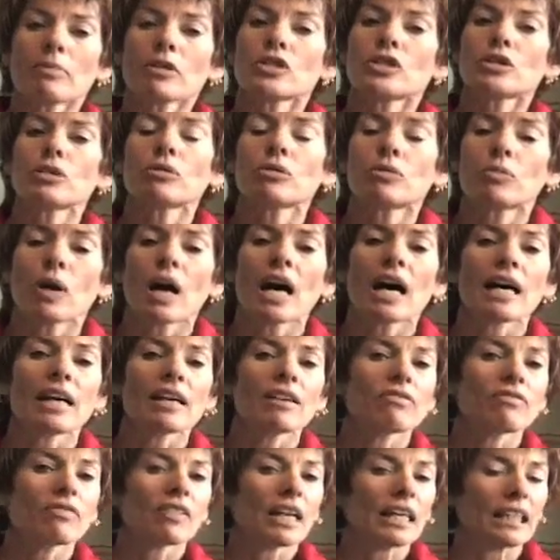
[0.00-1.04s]
to
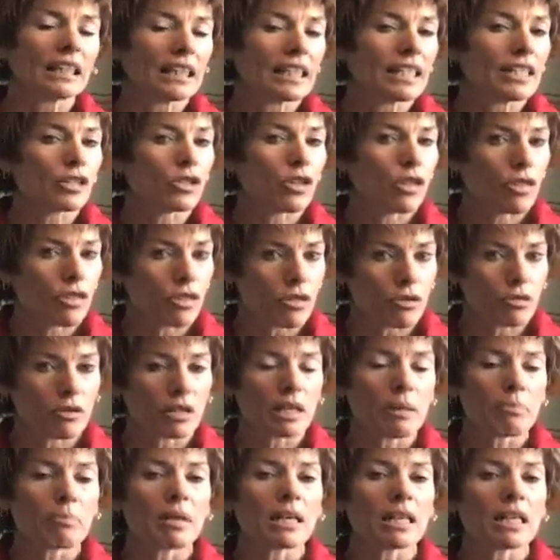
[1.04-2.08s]
arrive at least
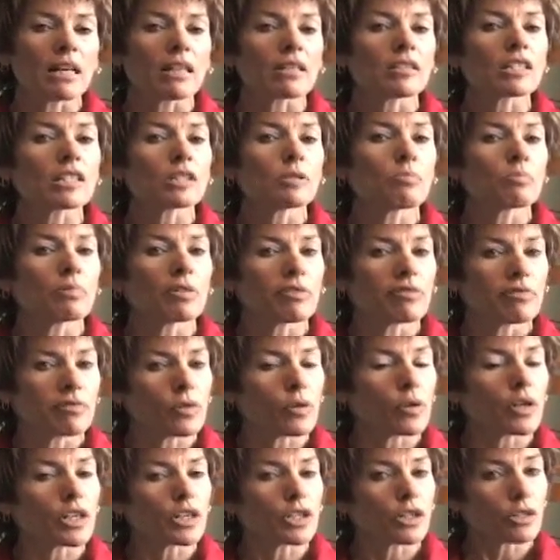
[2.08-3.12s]
30 minutes
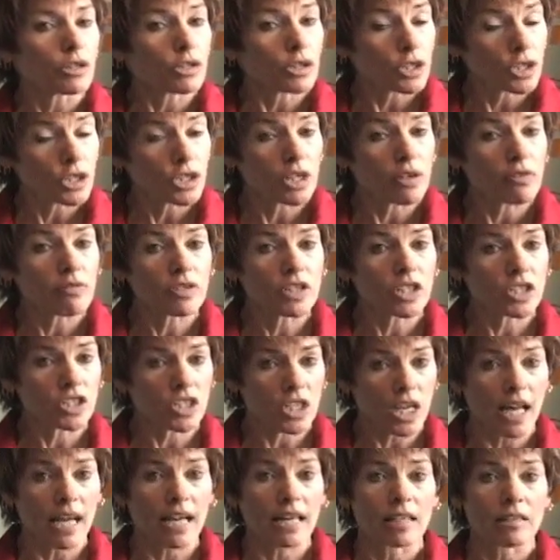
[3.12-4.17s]
before your shift
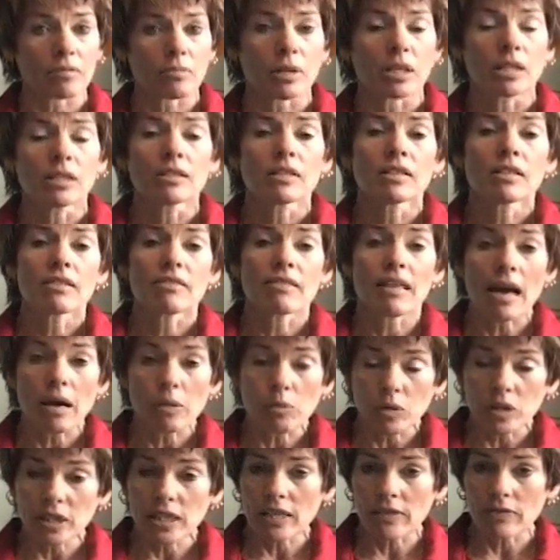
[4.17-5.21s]
time.
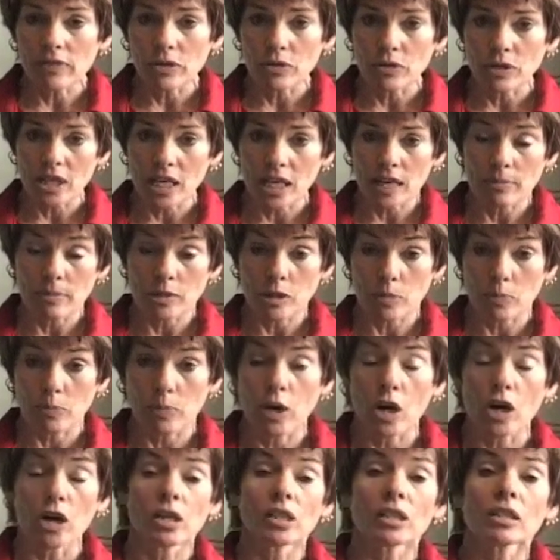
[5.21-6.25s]
That will give you time to
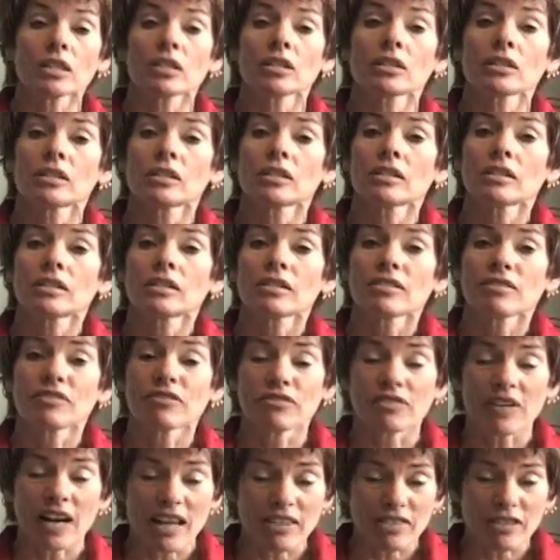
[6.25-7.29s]
park,
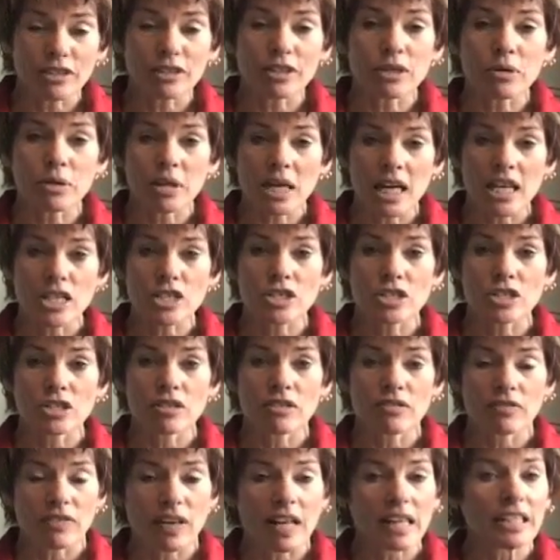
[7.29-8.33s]
find the location
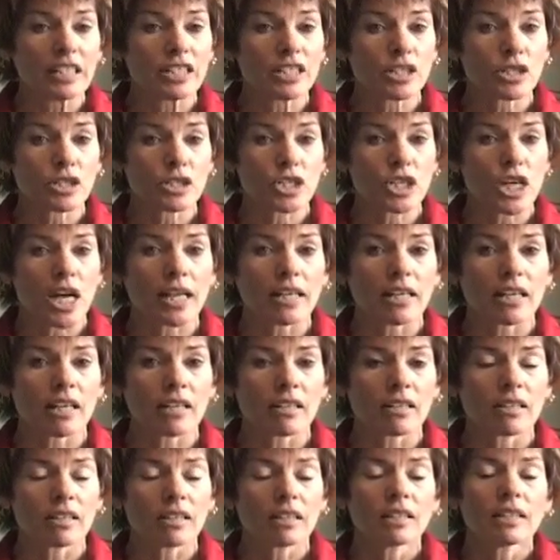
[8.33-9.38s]
of volunteer
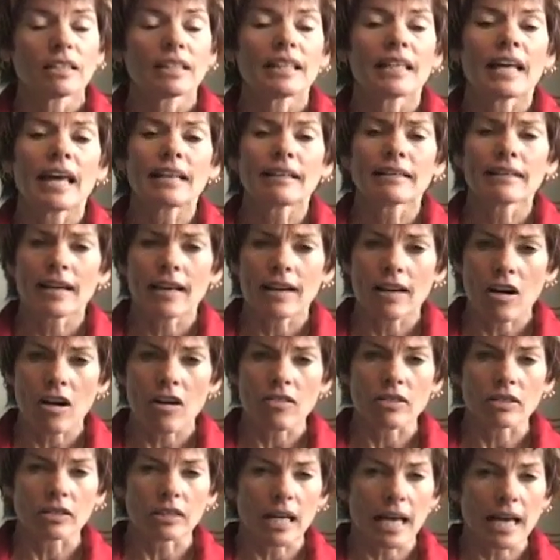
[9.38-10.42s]
check-in, and get all
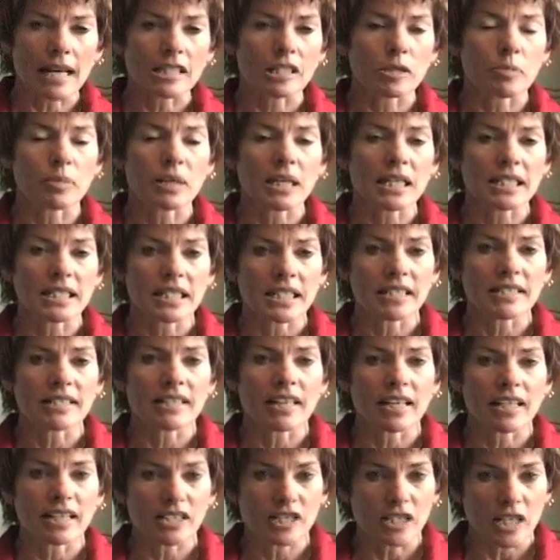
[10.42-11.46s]
the last-minute
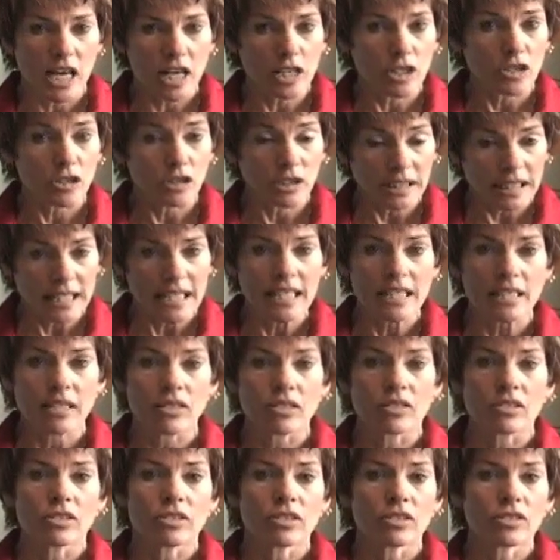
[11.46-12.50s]
details that you'll need
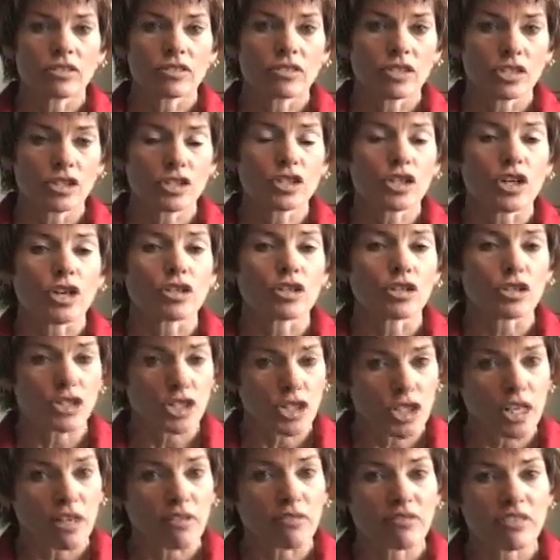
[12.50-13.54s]
to start your
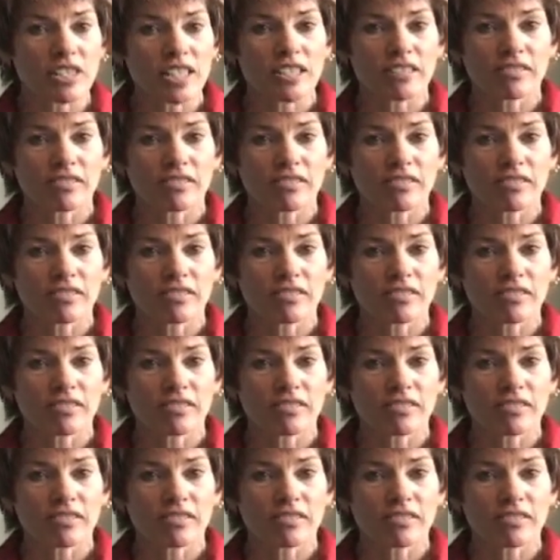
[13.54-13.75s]
shift.